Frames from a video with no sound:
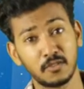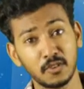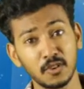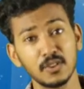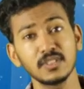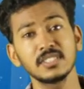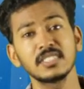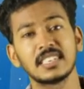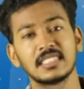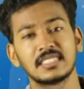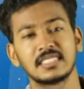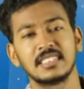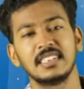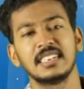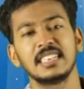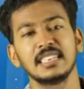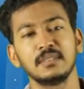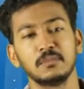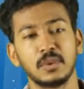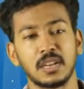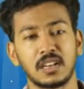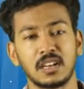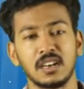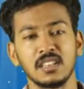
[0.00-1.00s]
force
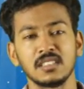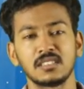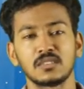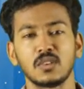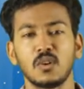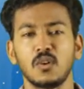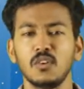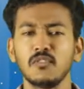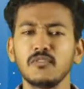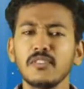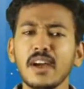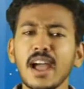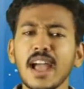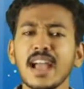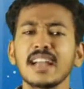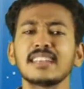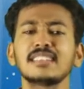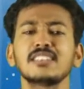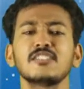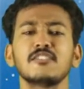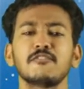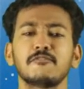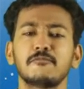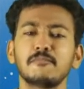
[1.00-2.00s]
resulting because of
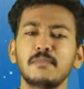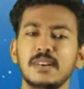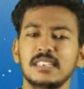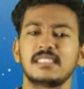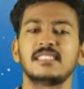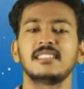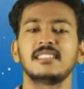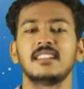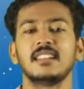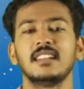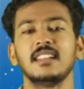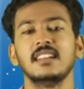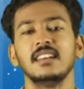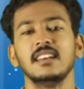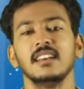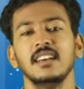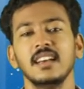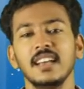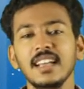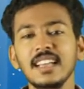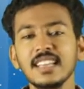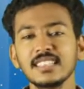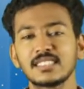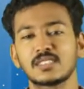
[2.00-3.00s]
action of muscle
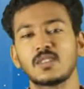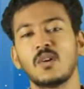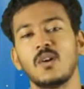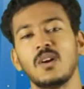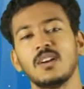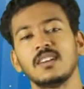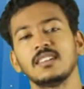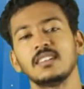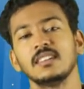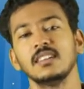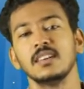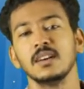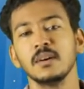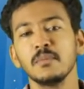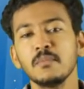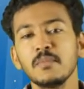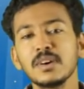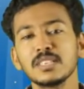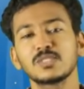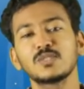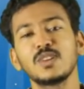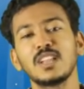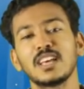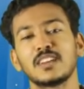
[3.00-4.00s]
is called
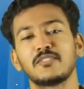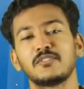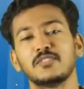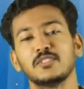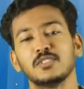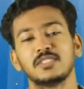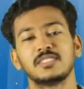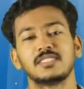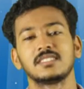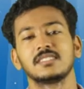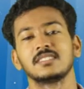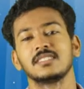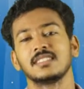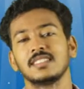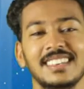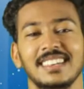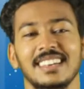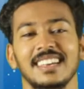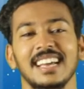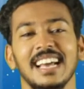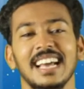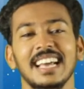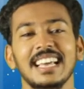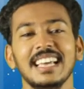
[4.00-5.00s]
muscular force.
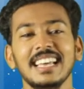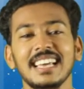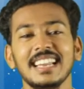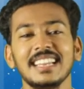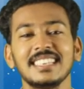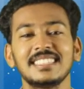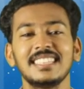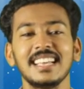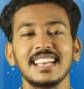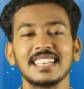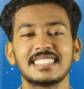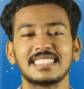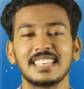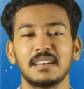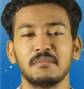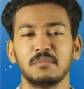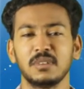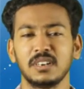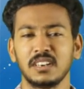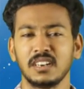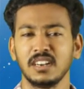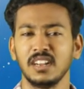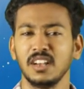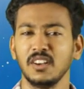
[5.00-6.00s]
Here is the
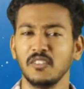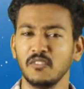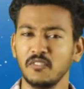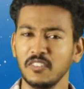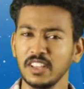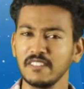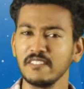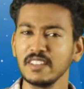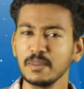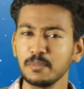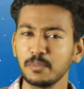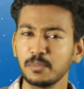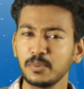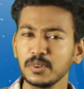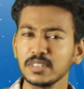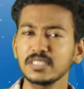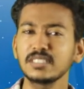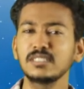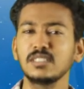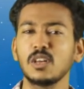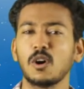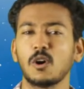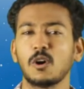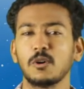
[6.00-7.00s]
example. When we push
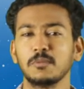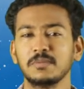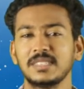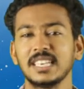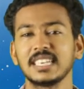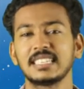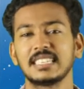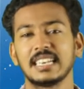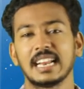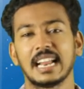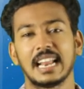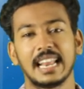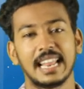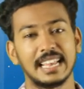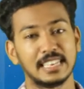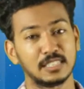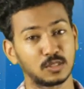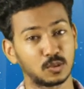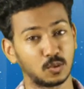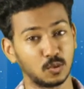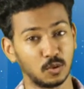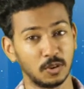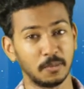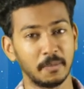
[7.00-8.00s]
the object like
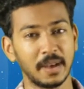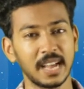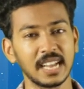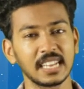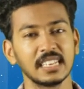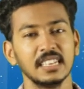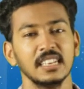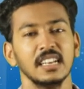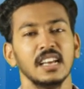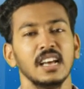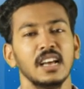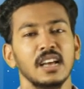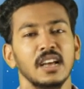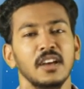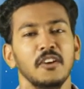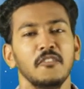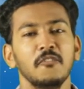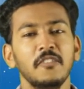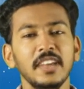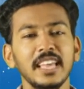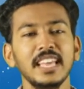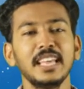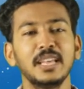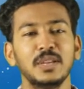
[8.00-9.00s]
school bag,
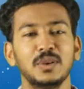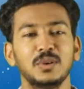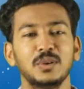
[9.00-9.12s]
we